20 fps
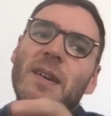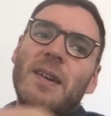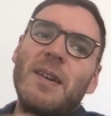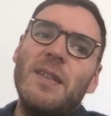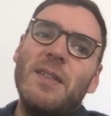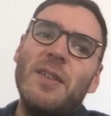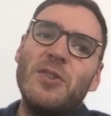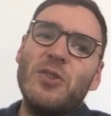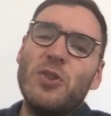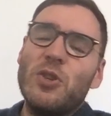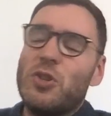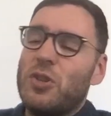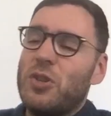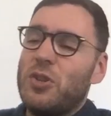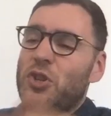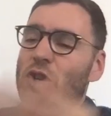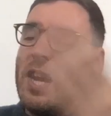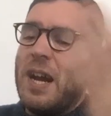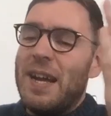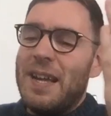And there's just
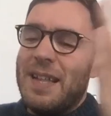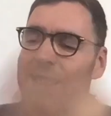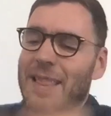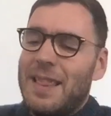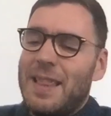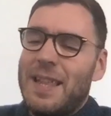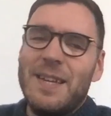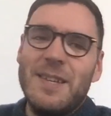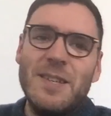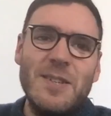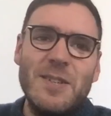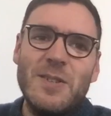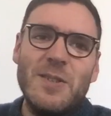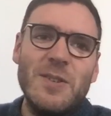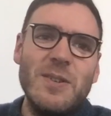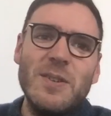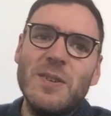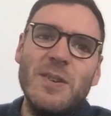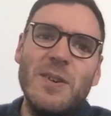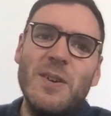a giant
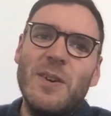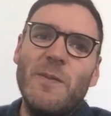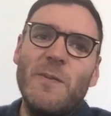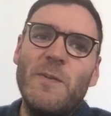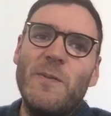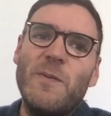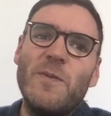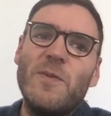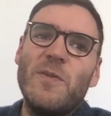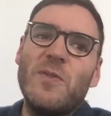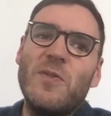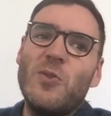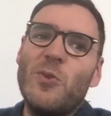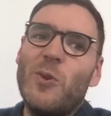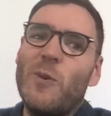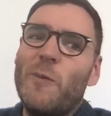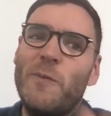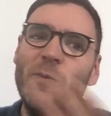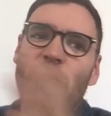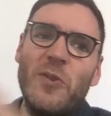list of
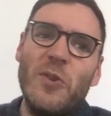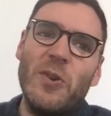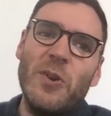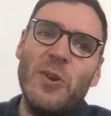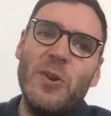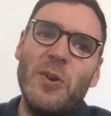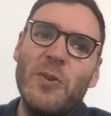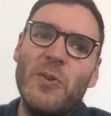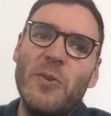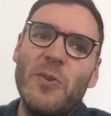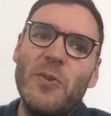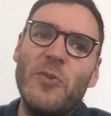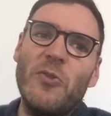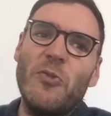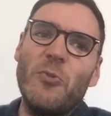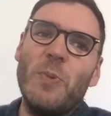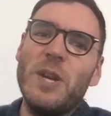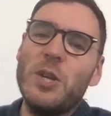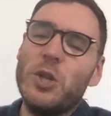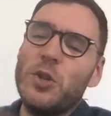stuff to
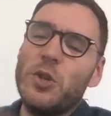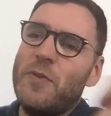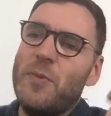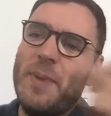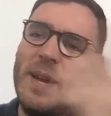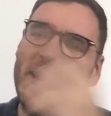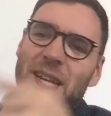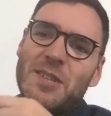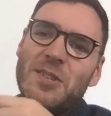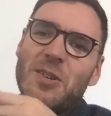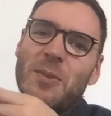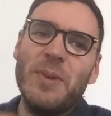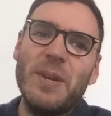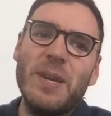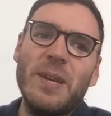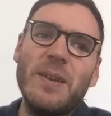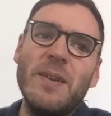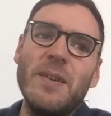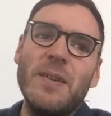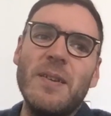switch from A to
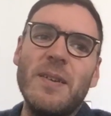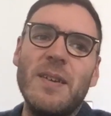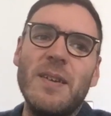B,